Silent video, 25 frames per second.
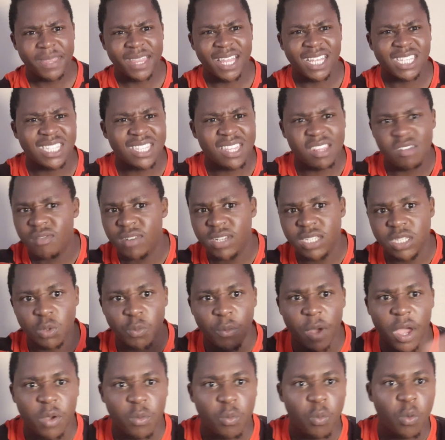that's the reason
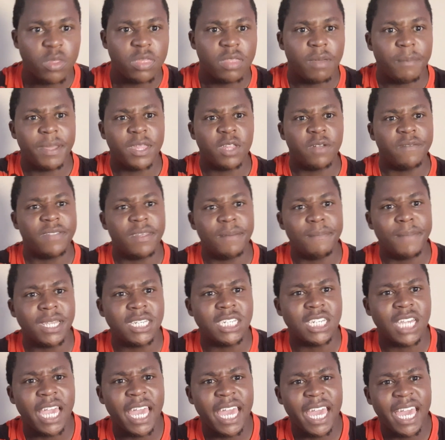why he won the man of the match.